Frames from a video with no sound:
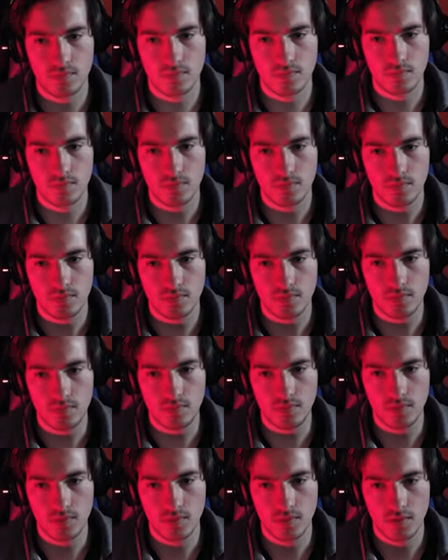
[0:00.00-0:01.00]

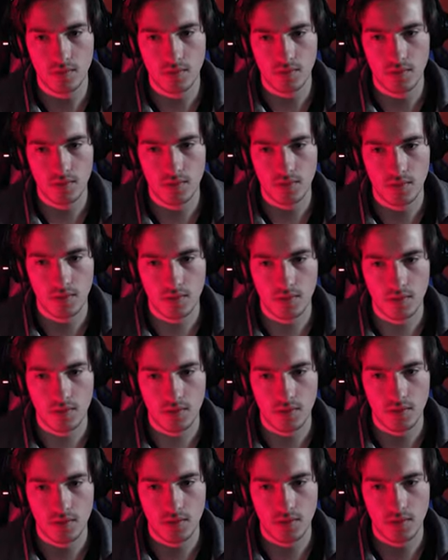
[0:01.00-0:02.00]

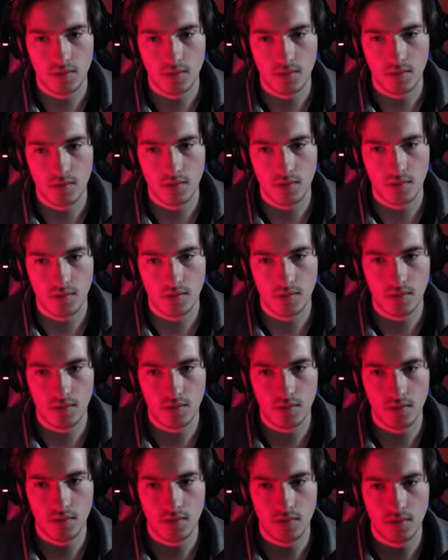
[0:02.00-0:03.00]

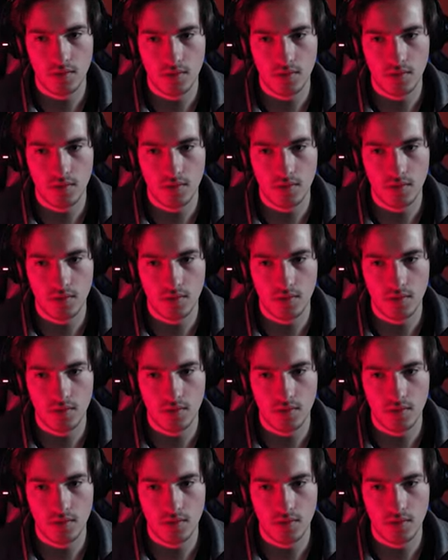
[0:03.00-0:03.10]
Nobody speaks.